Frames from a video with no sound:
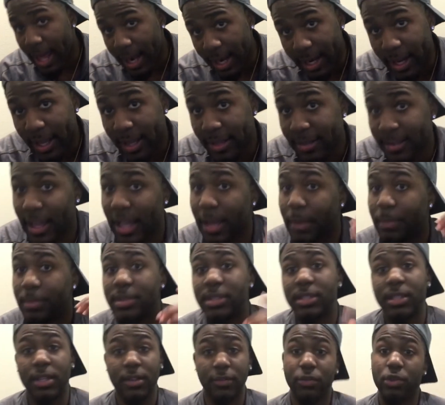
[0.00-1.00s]
lot of that type of
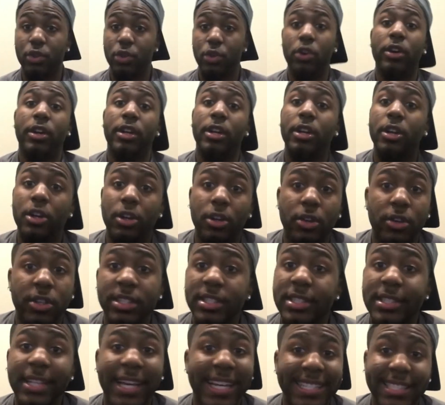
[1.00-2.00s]
stuff going on. It's
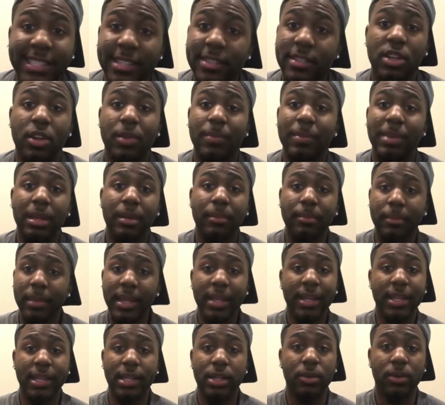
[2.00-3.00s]
not just gonna be
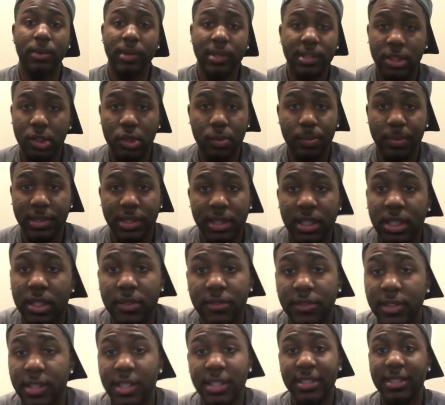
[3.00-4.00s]
me doing stupid stuff.
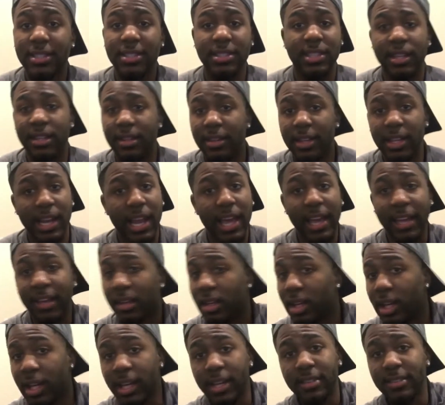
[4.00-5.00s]
It's like
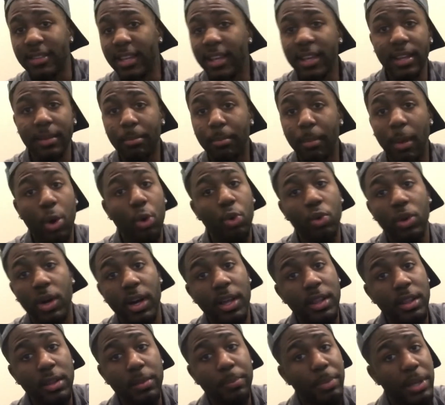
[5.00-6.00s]
10 more
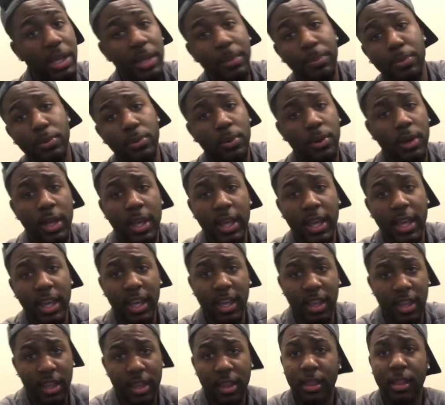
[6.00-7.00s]
other people
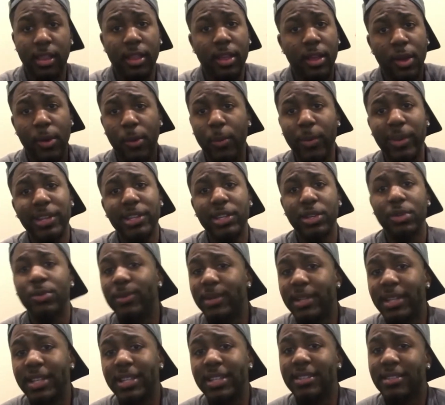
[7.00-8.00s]
and we
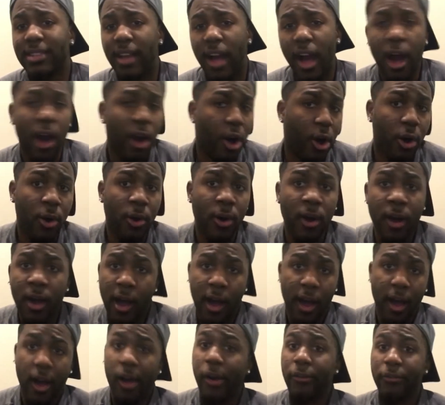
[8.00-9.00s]
doing this all
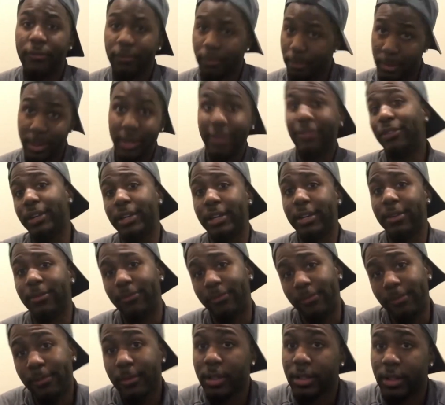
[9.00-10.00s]
off motherfucking
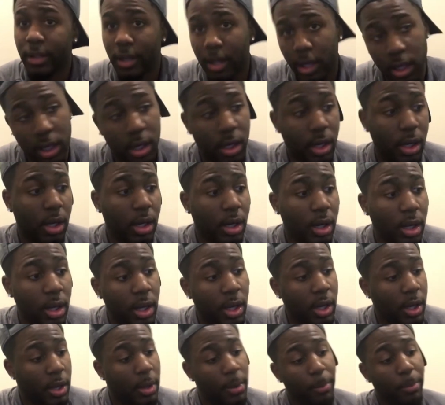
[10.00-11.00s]
uh,
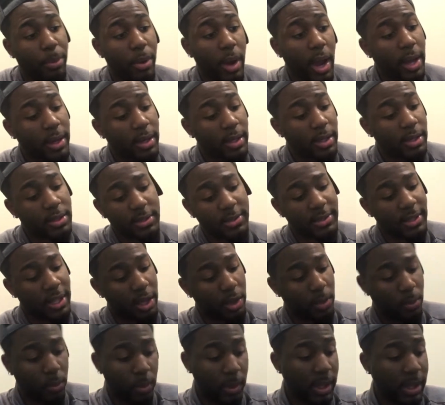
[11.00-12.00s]
products
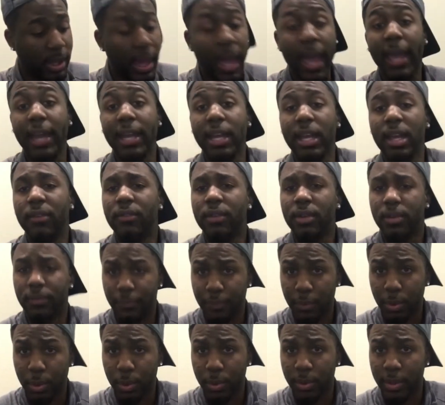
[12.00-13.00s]
that we can't even
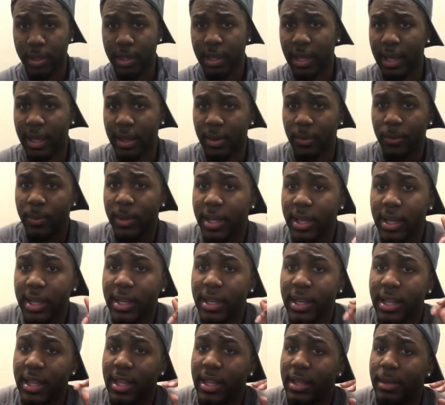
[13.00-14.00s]
afford. Like we
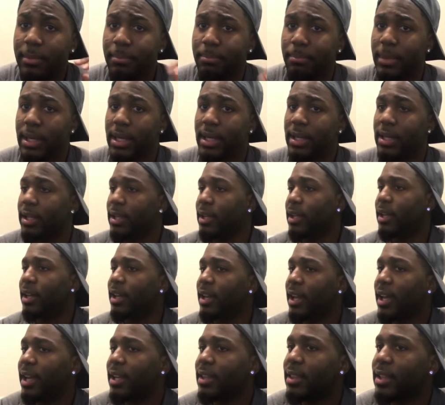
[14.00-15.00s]
need money
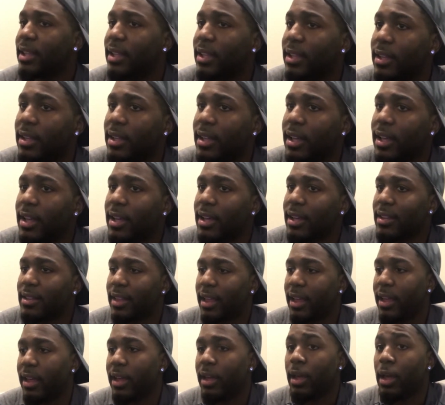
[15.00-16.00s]
and I think
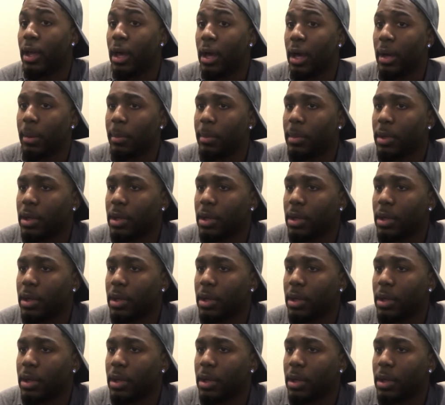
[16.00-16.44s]
that I'm